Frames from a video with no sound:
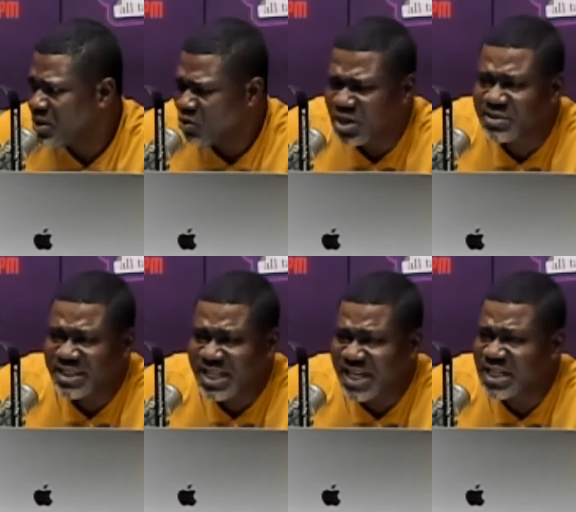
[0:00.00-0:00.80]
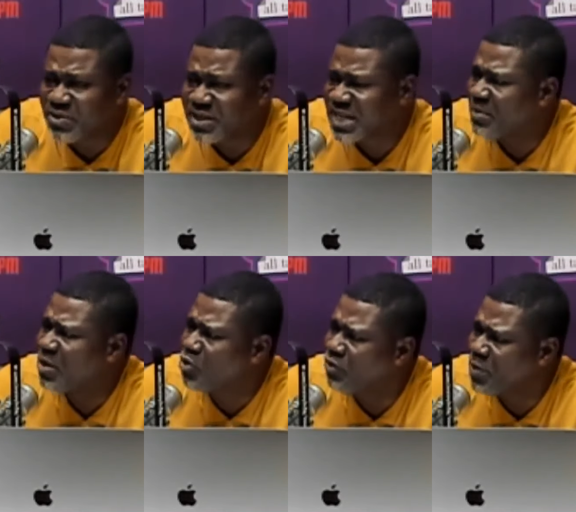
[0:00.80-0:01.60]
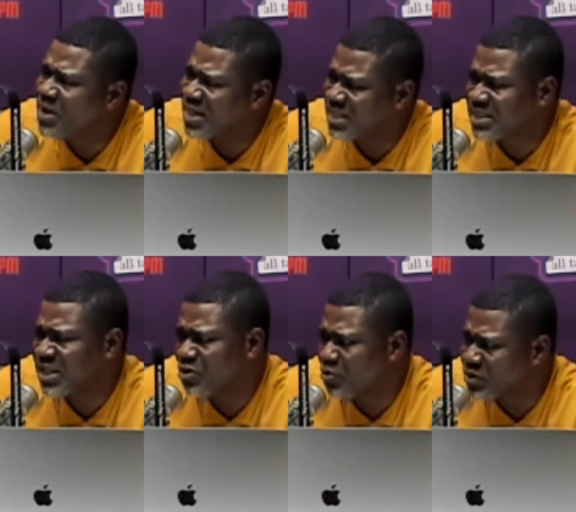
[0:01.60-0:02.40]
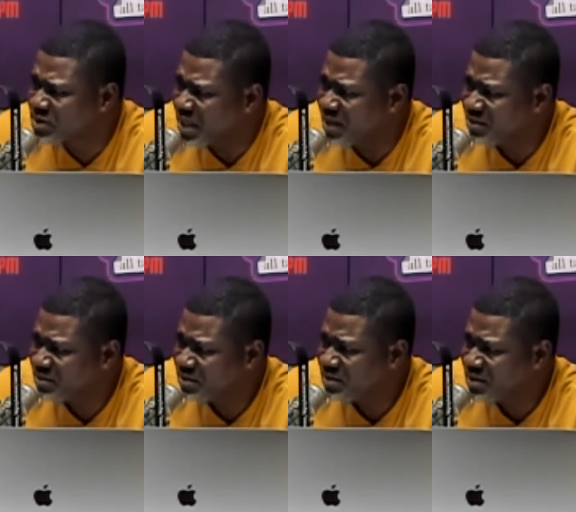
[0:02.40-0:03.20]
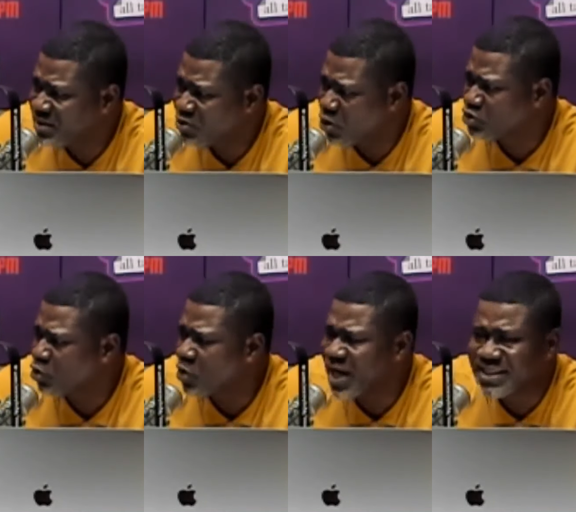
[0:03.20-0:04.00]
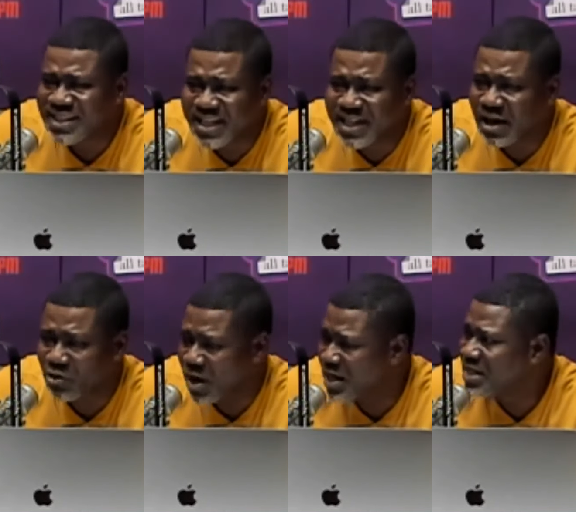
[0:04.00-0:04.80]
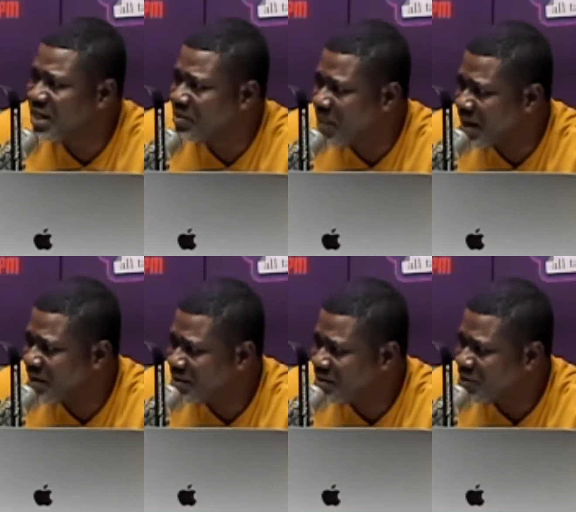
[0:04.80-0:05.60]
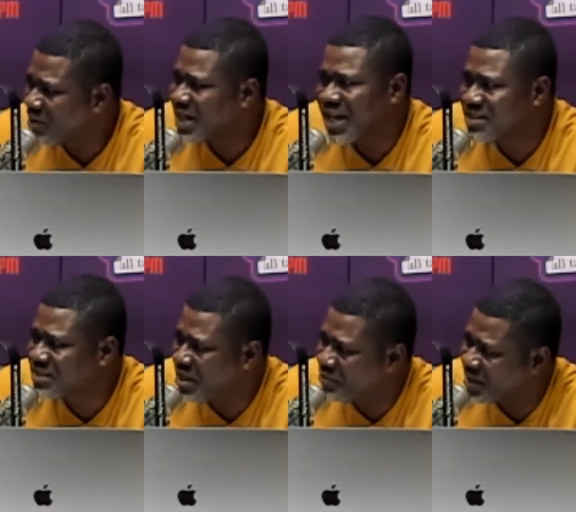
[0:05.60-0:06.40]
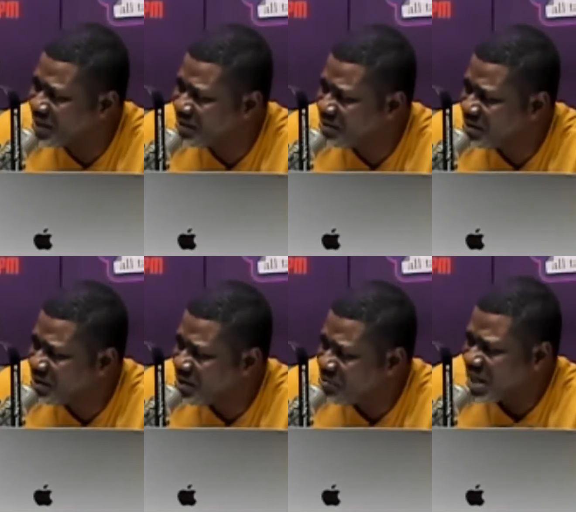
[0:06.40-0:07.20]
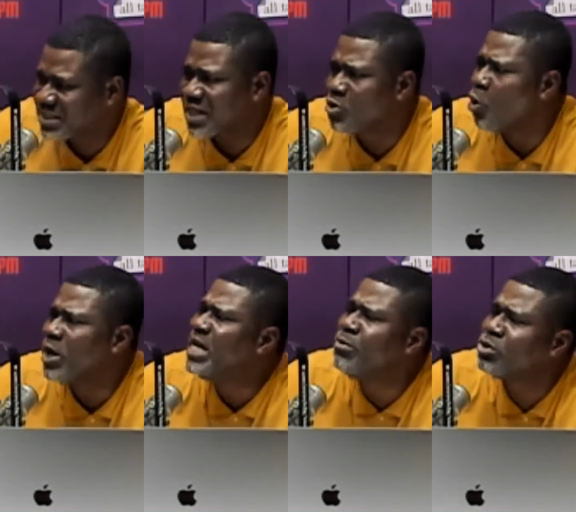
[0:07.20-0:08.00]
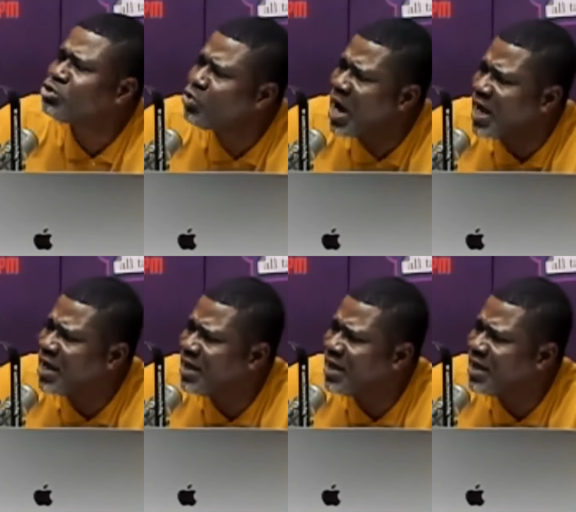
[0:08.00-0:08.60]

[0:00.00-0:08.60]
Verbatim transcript: Would you say Sadia Wincham and Kofobia shall say no monsa? Cause so quite a deal in a Koran in Yaniba, or the iron Saria. Basanko Nimunswa